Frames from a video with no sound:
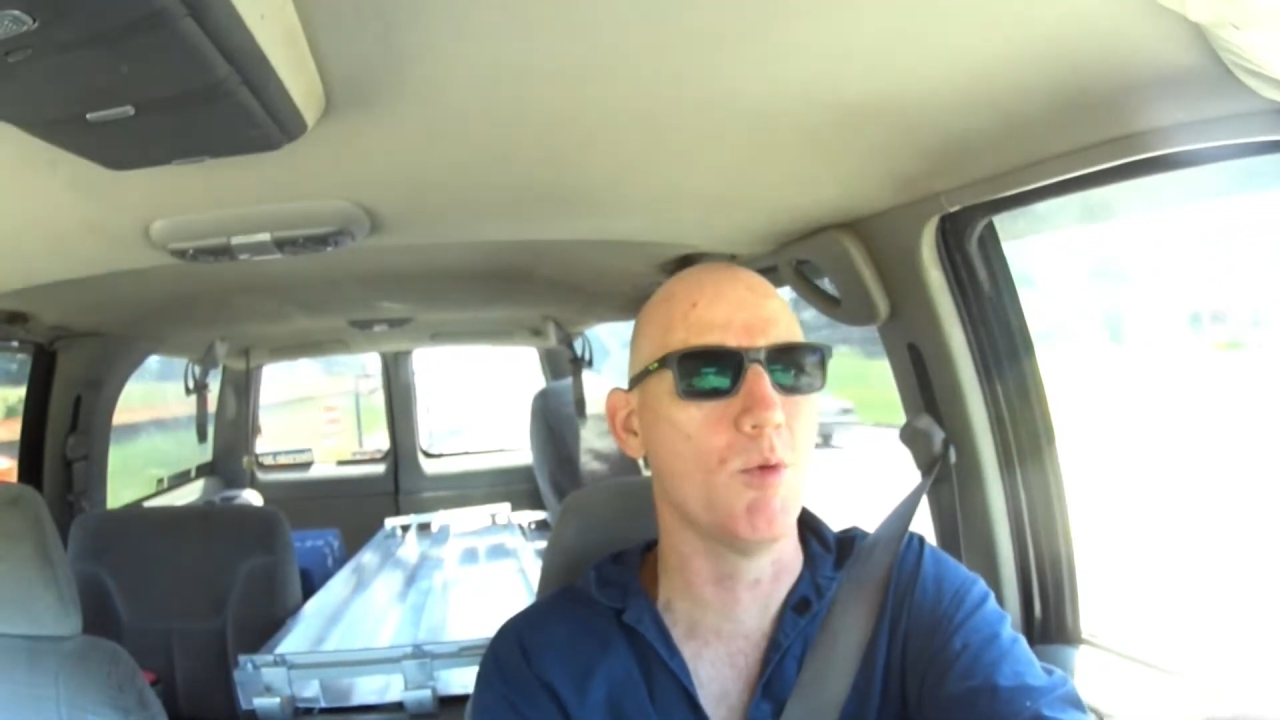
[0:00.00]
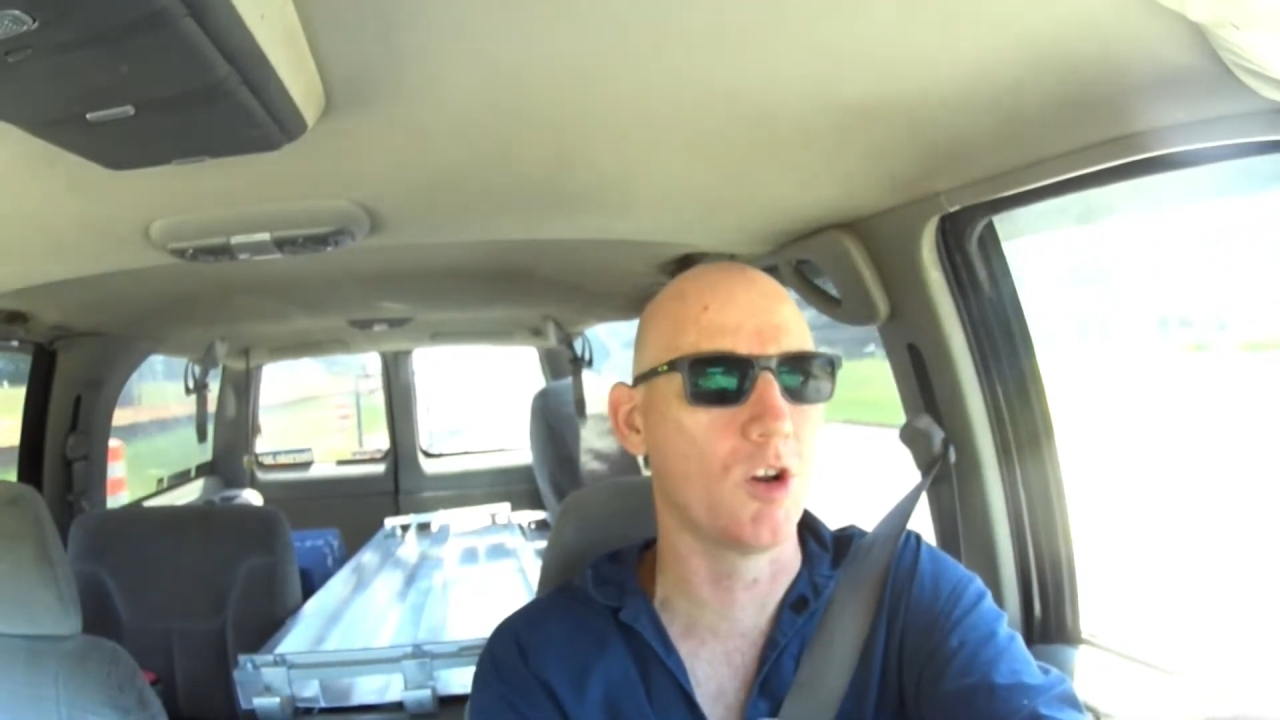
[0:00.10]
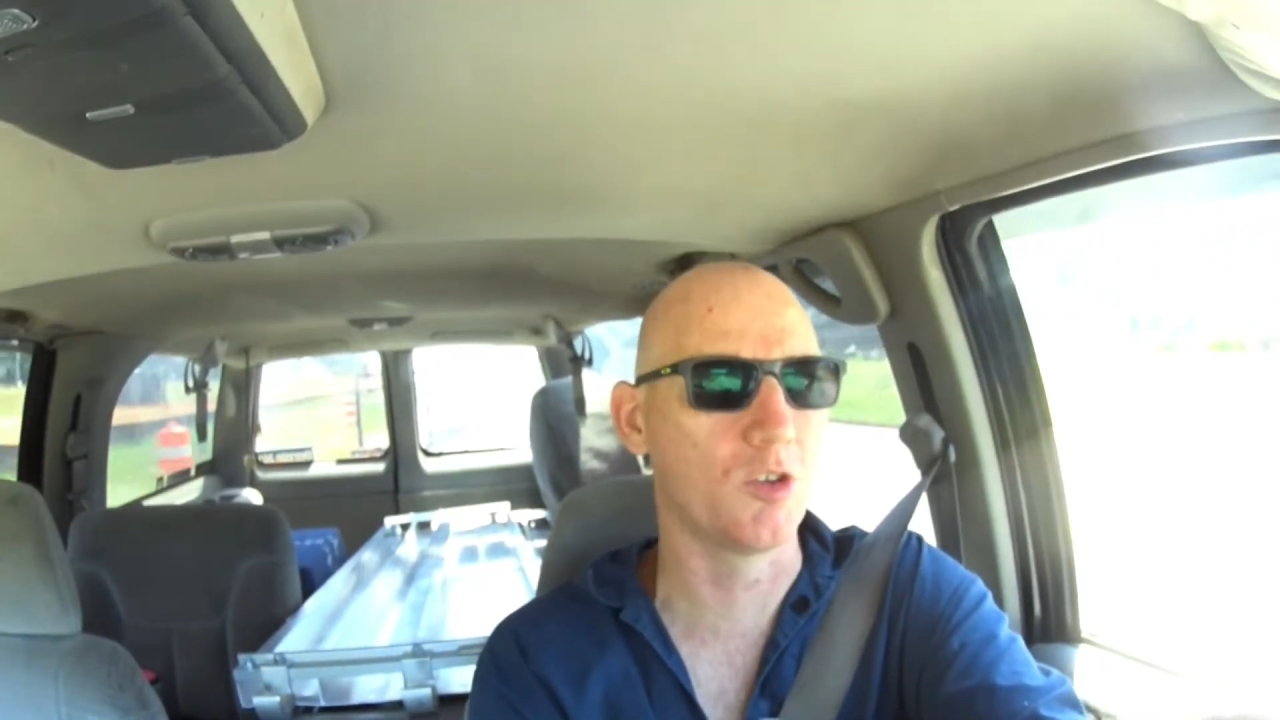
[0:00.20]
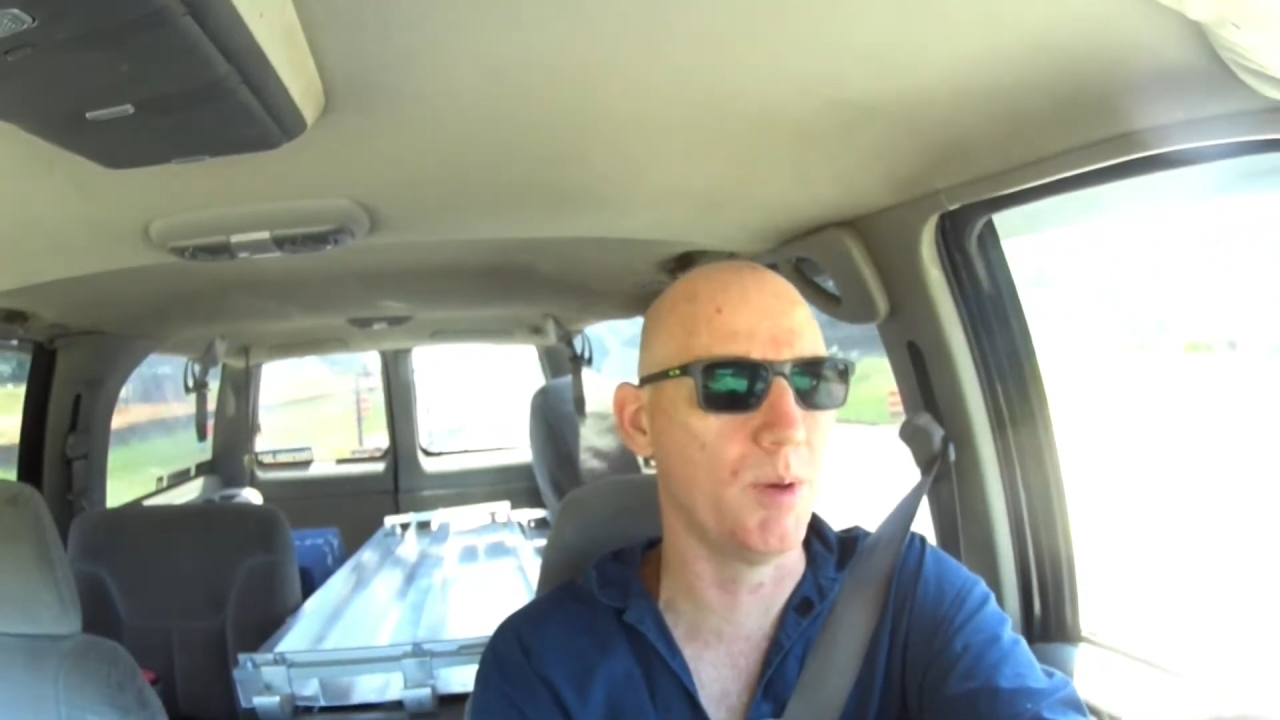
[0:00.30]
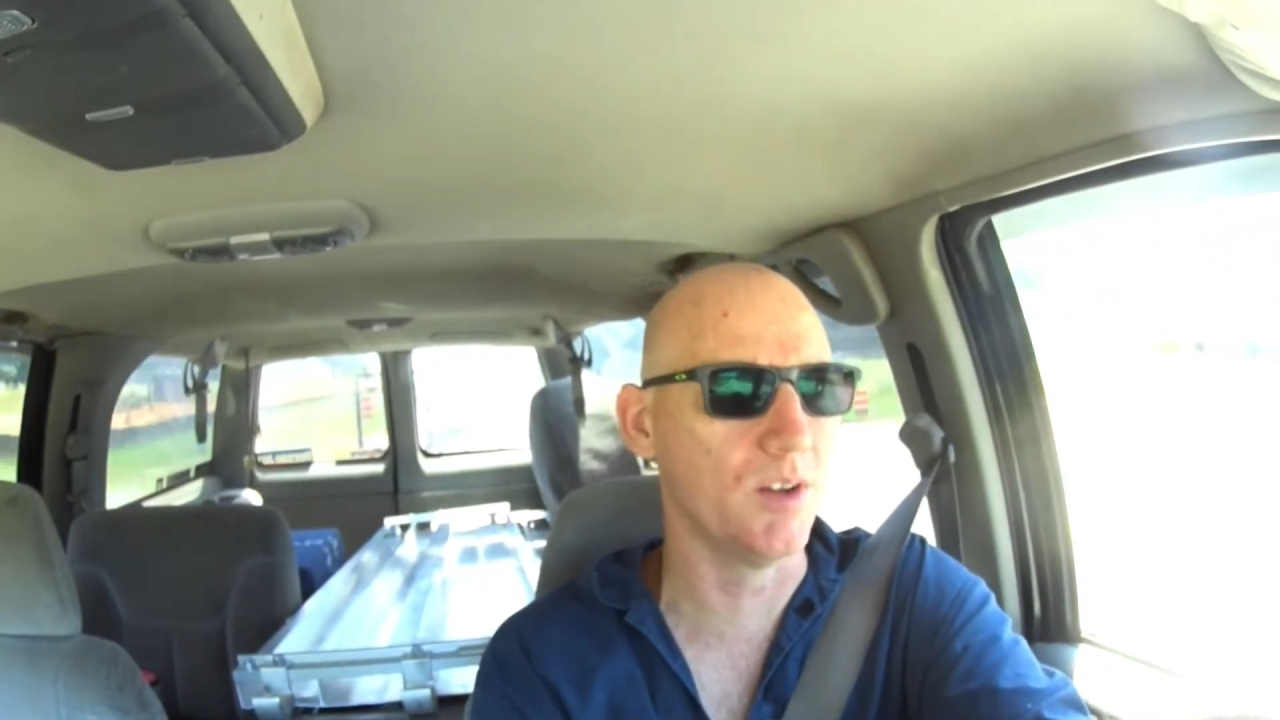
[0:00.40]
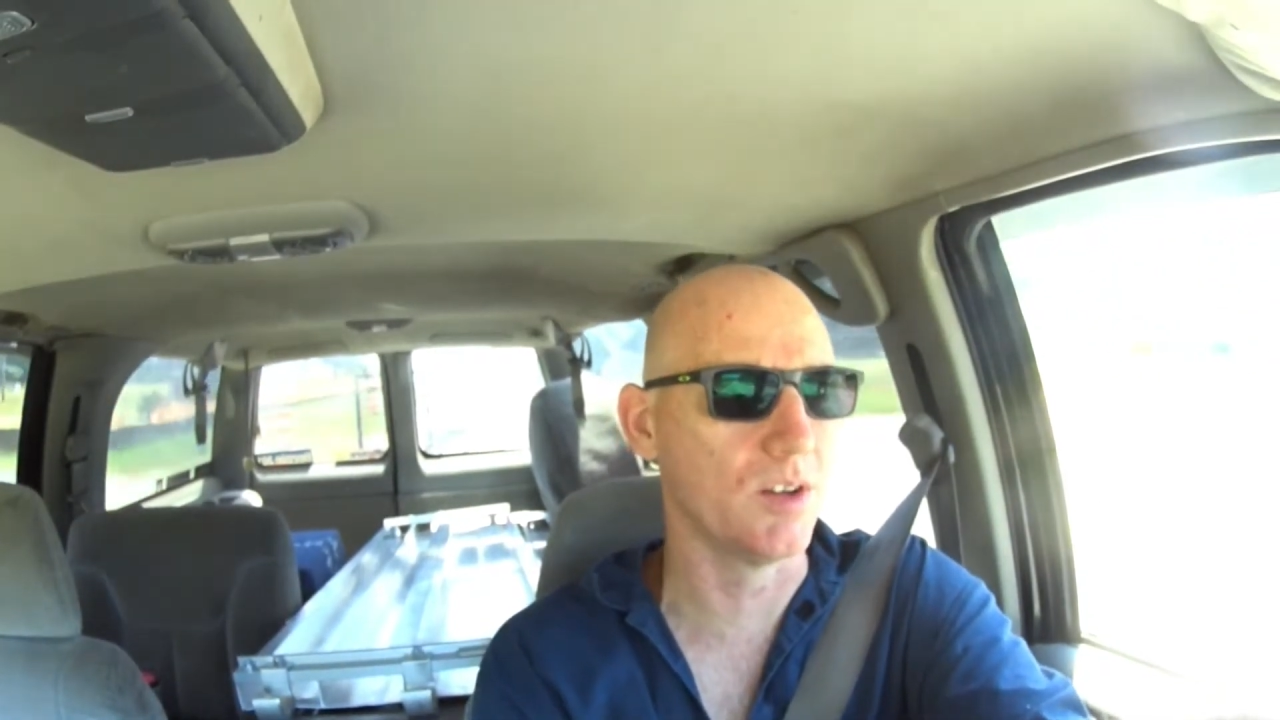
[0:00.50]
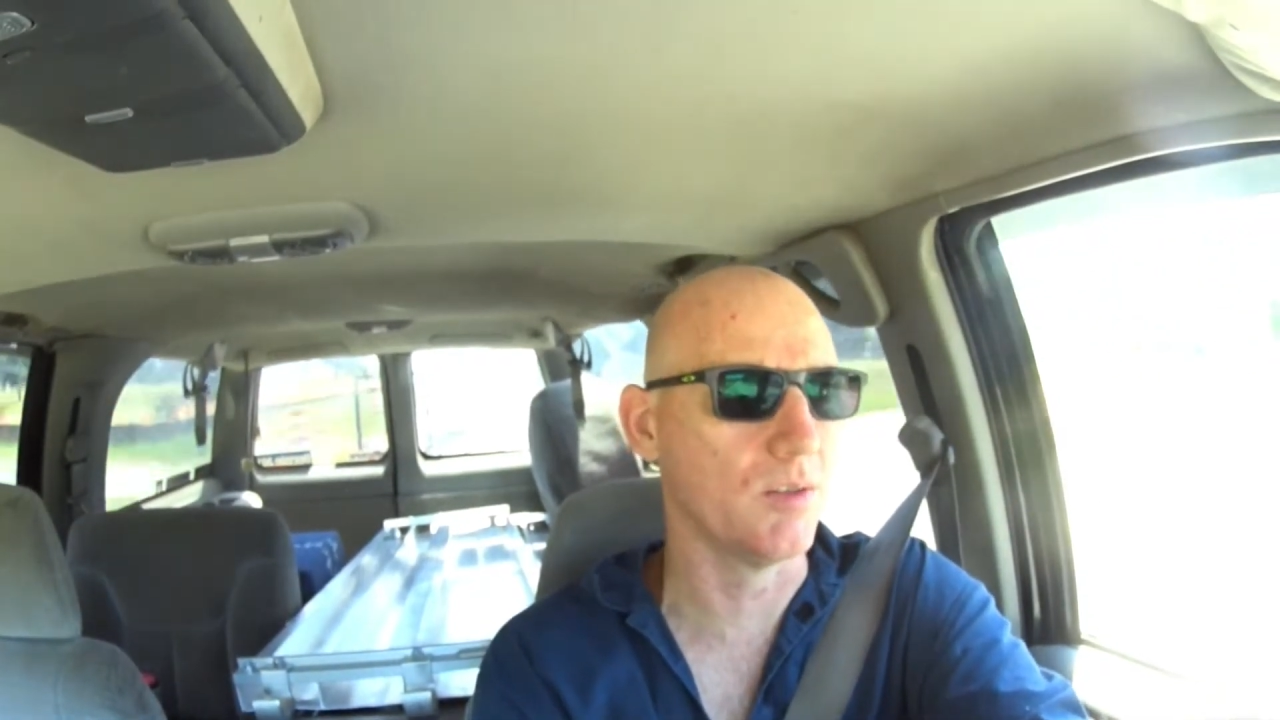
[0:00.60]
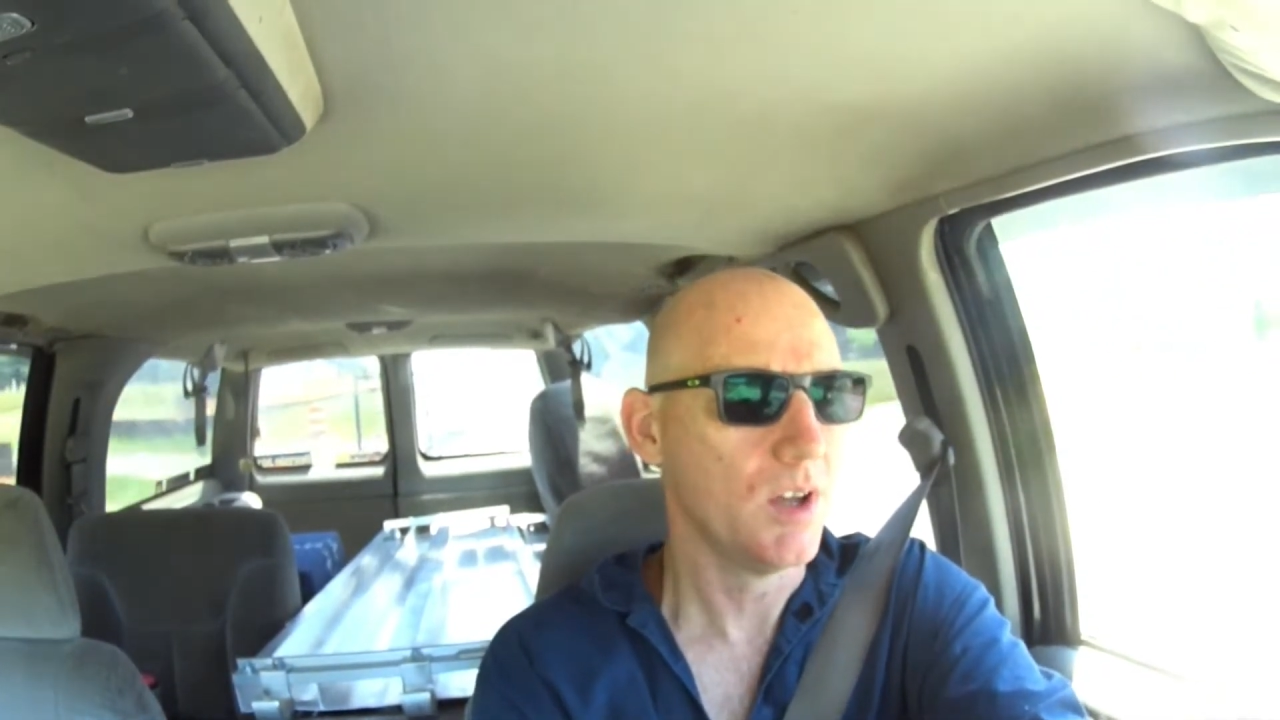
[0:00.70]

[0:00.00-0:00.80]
more expensive,